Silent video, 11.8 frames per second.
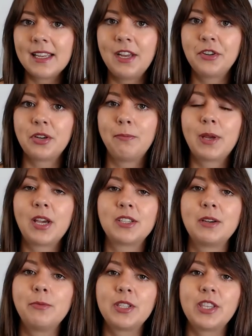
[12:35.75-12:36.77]
station
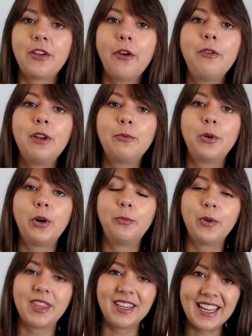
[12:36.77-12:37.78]
because it was the only
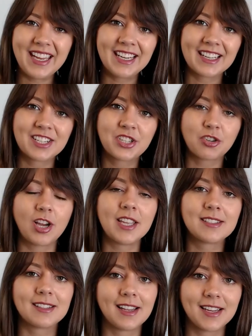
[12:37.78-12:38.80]
one with an English
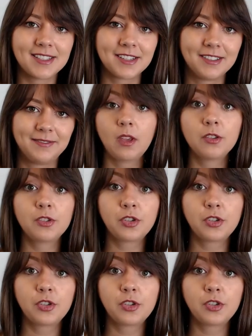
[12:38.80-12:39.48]
translator.